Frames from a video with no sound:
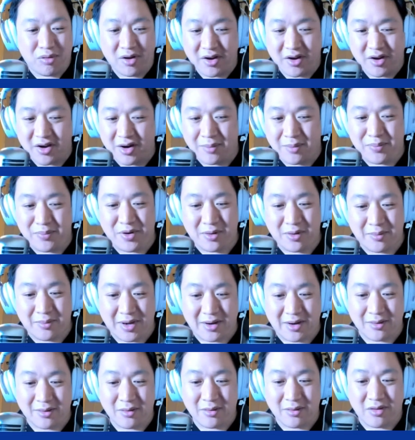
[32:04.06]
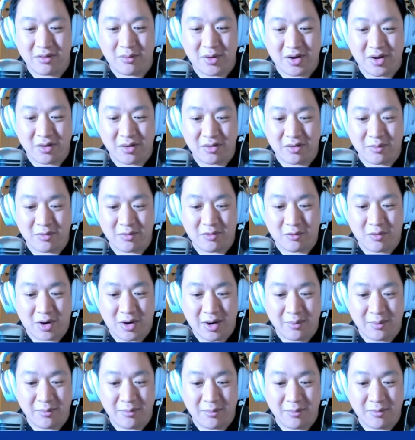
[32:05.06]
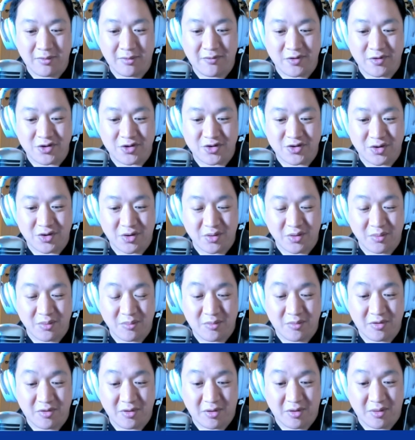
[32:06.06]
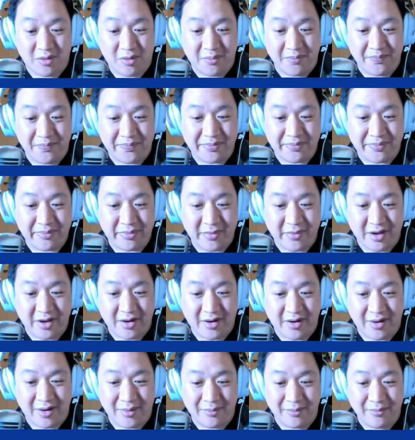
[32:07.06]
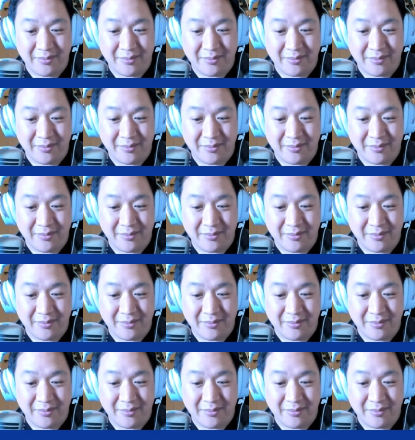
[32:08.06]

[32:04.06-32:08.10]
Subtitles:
it up here, man, so we can subscribe for sure. So that